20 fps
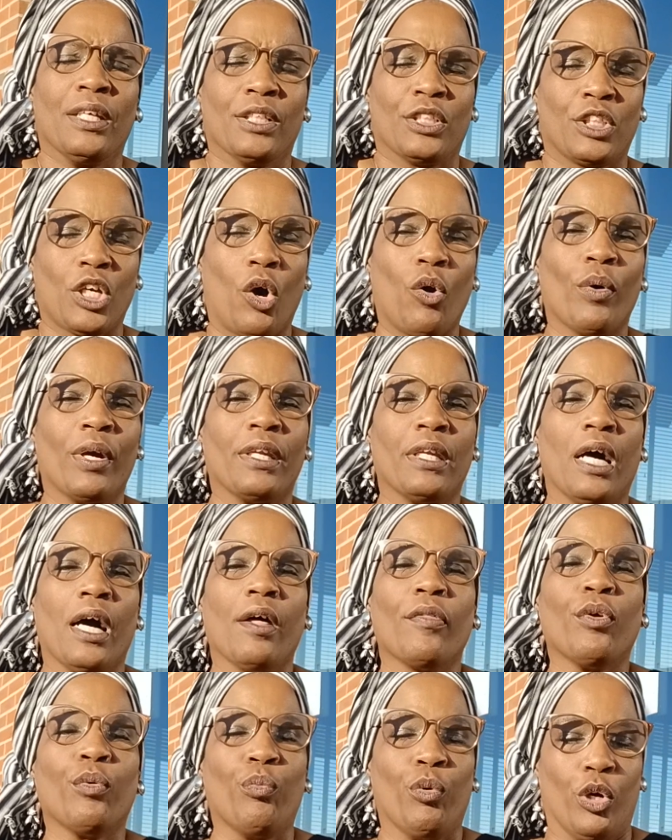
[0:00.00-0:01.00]
So in
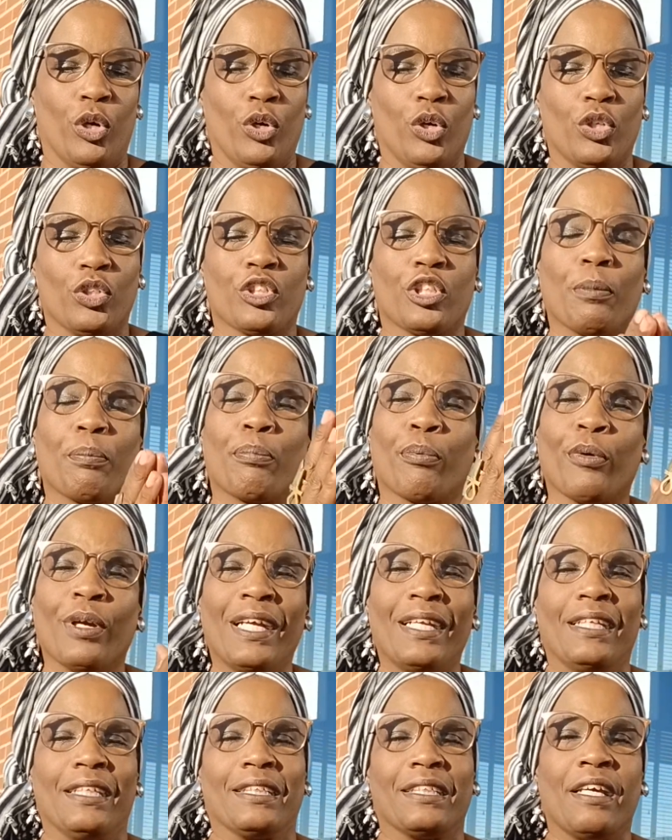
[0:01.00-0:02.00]
other words, the
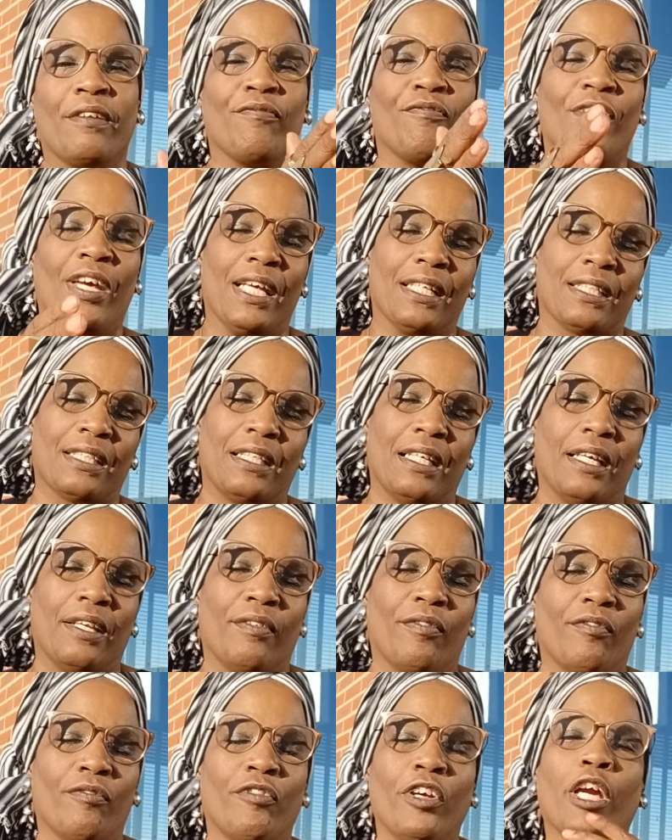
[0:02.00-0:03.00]
British invested
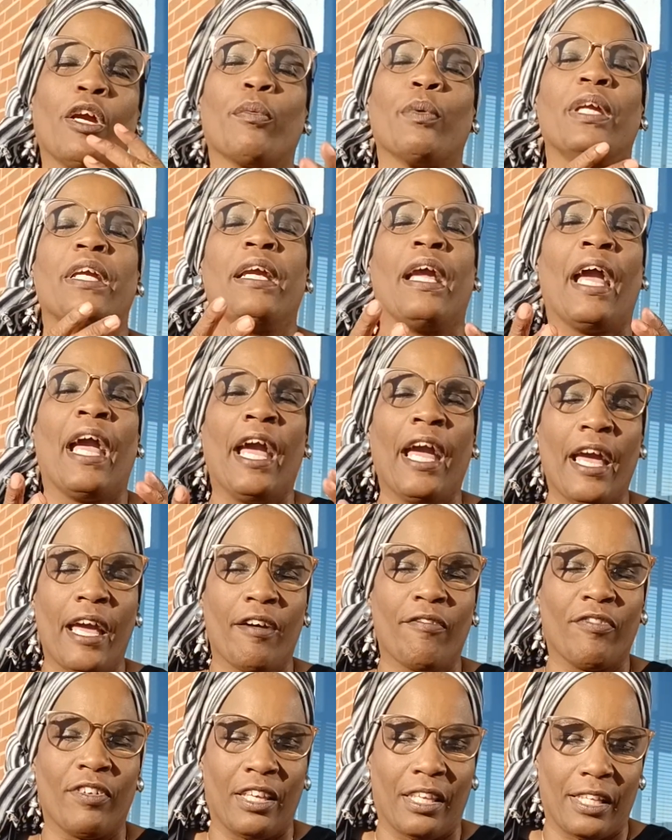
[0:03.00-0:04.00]
very
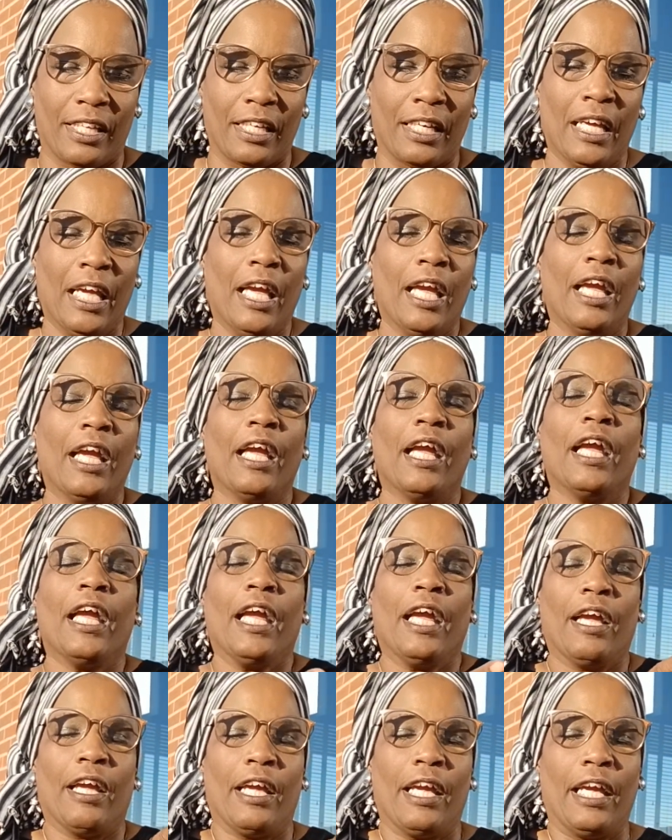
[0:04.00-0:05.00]
heavily
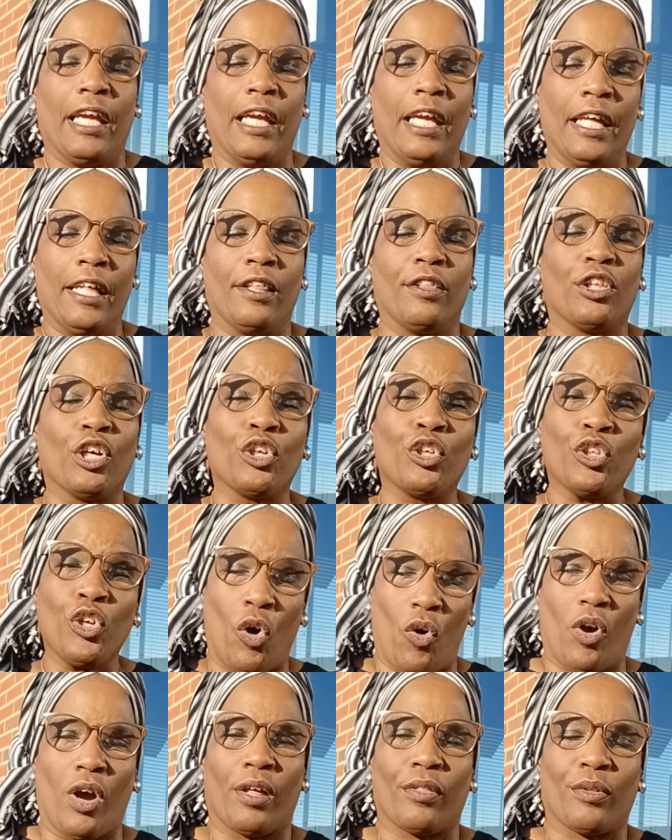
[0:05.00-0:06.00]
in the
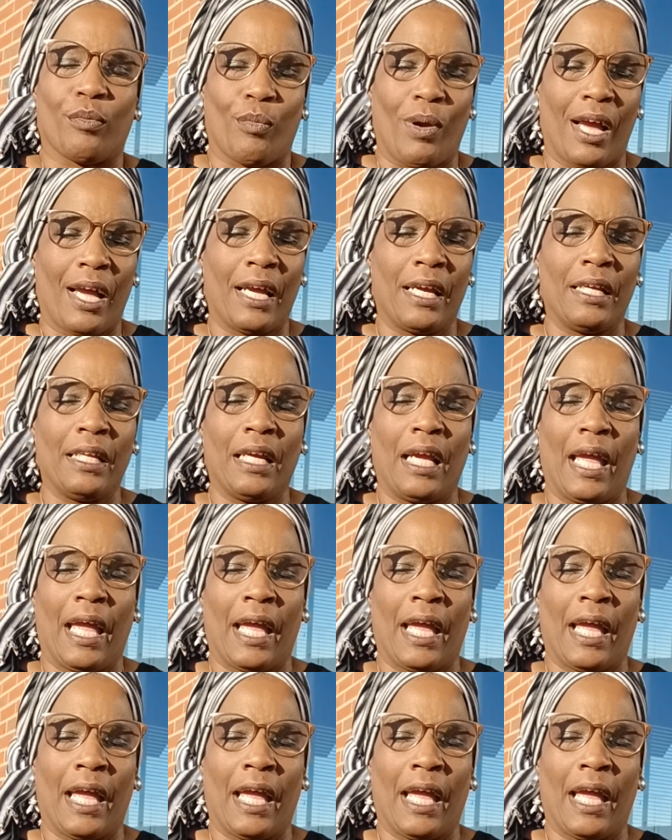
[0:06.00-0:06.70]
North, right?